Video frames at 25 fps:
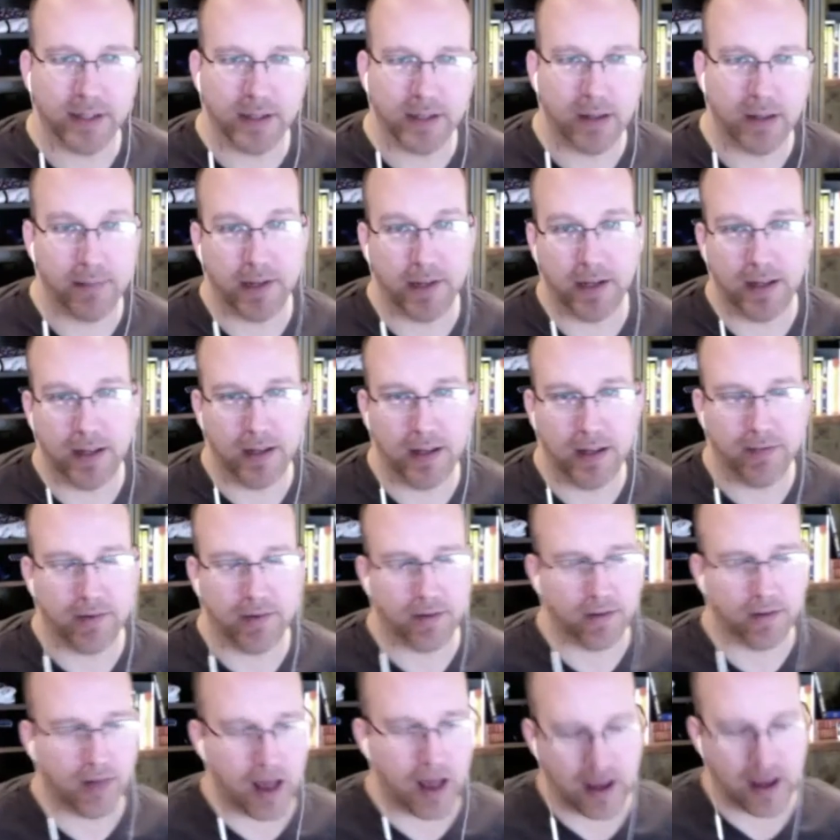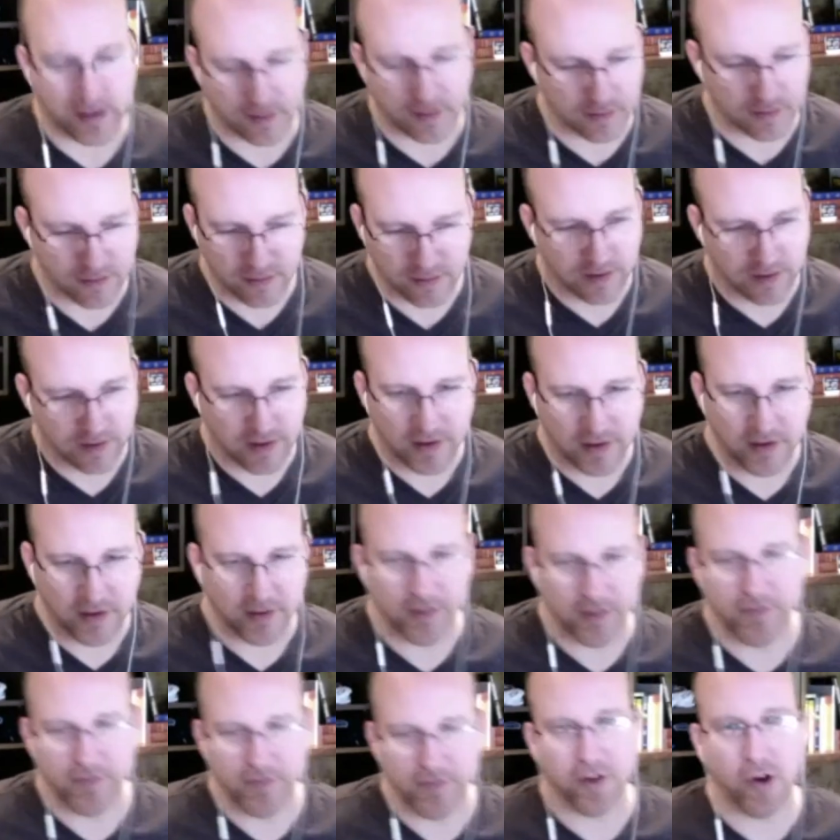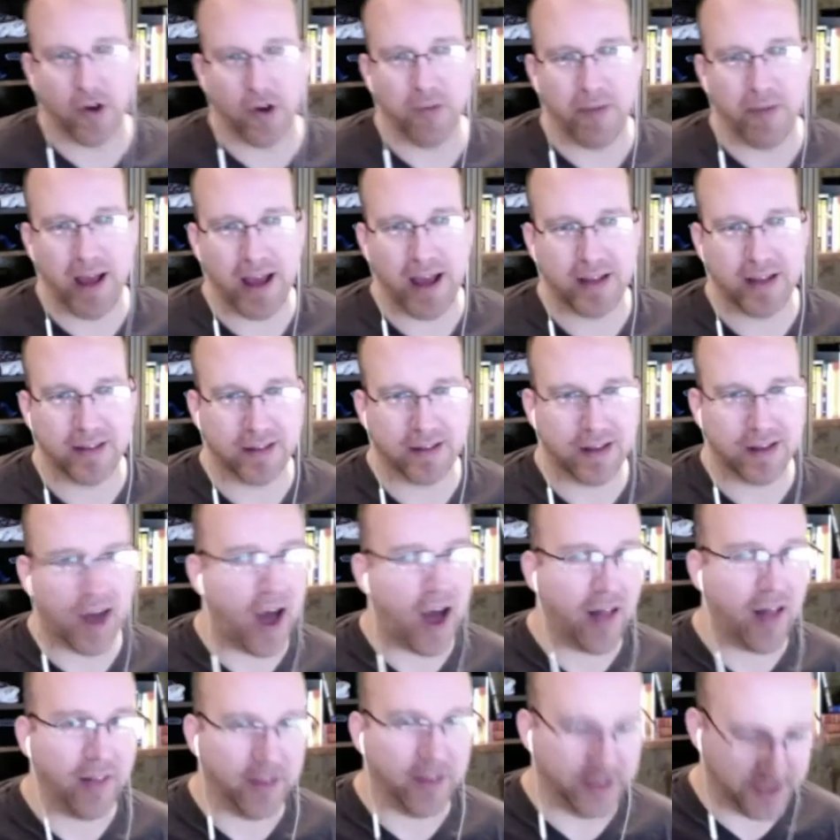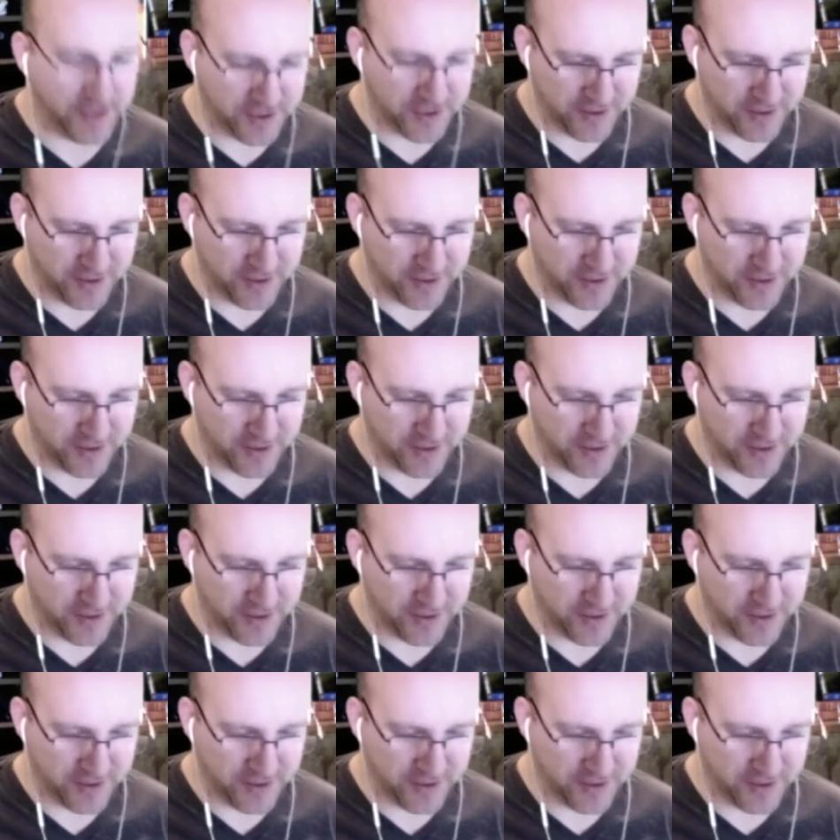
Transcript: I mean, even like if you go back to college,